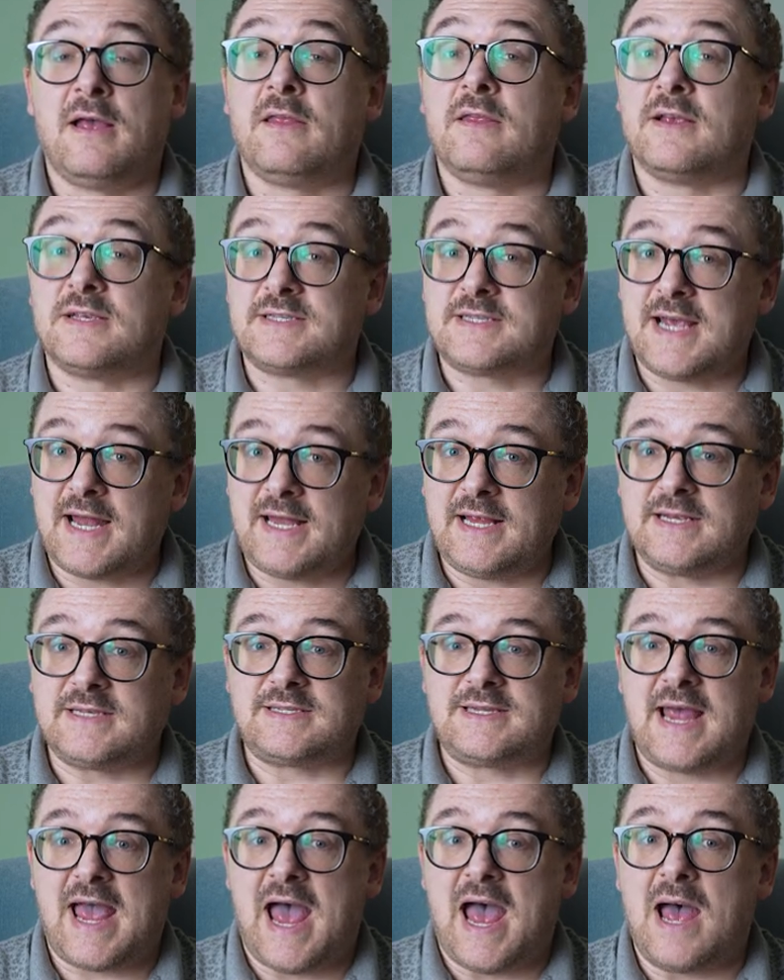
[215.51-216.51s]
The
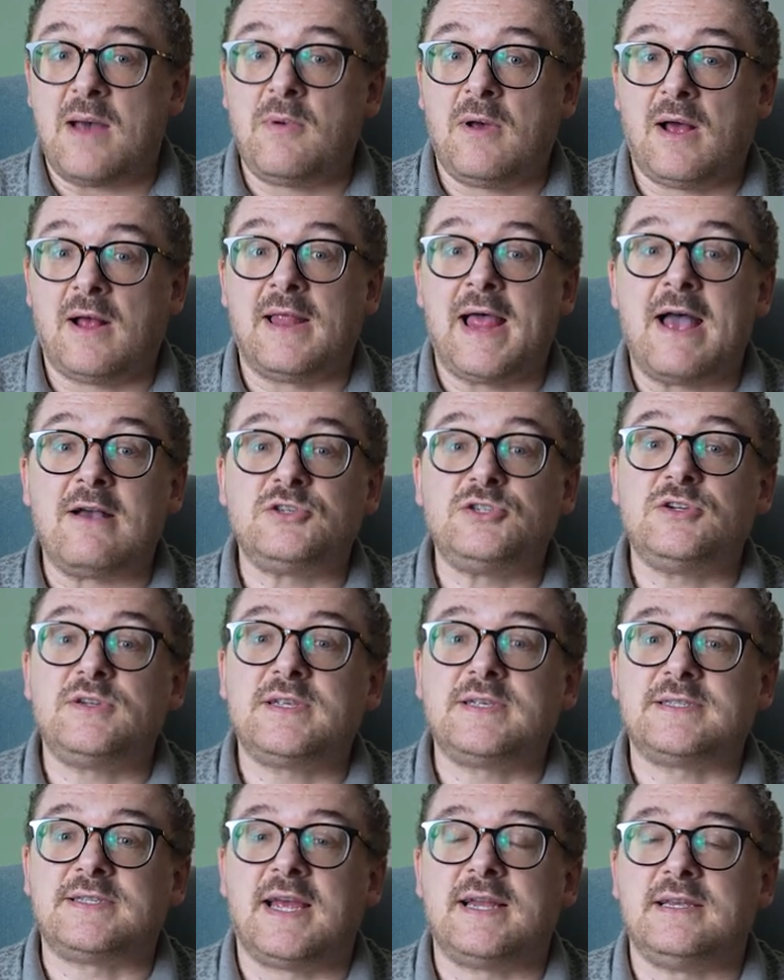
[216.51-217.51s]
Settings tab allows you
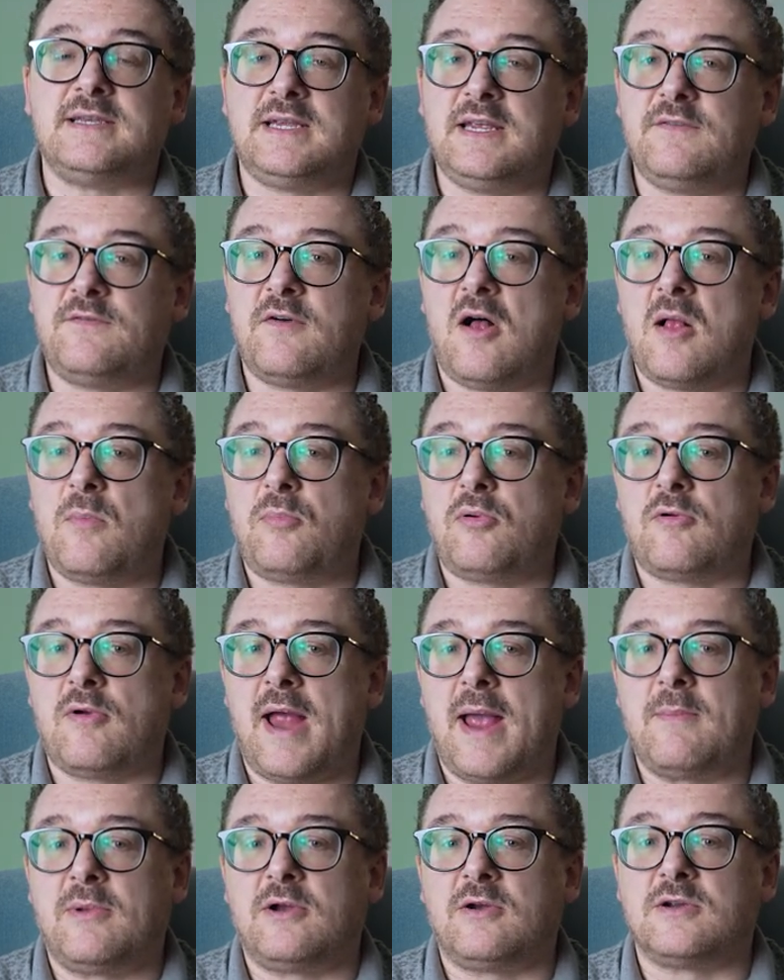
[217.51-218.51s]
to set default
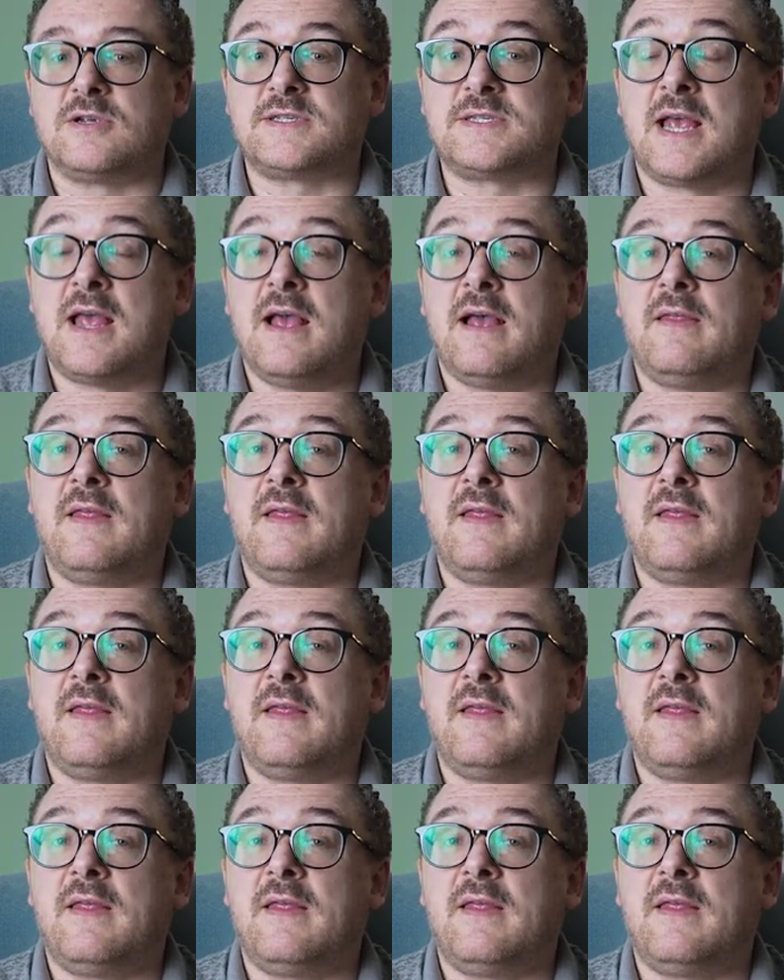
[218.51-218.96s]
parameters